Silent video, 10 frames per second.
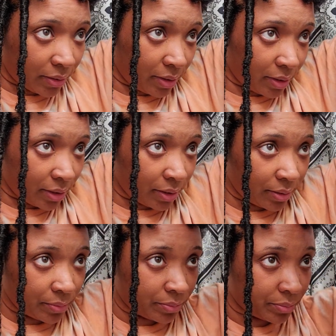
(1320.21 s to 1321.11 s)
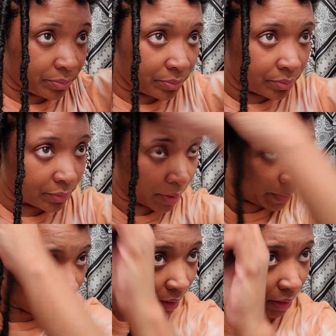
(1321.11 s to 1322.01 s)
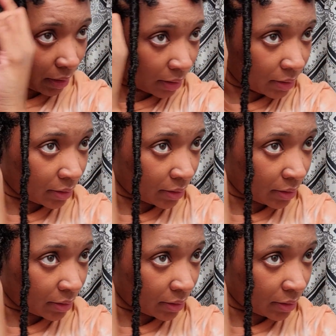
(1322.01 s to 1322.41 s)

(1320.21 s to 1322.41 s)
did the beginning.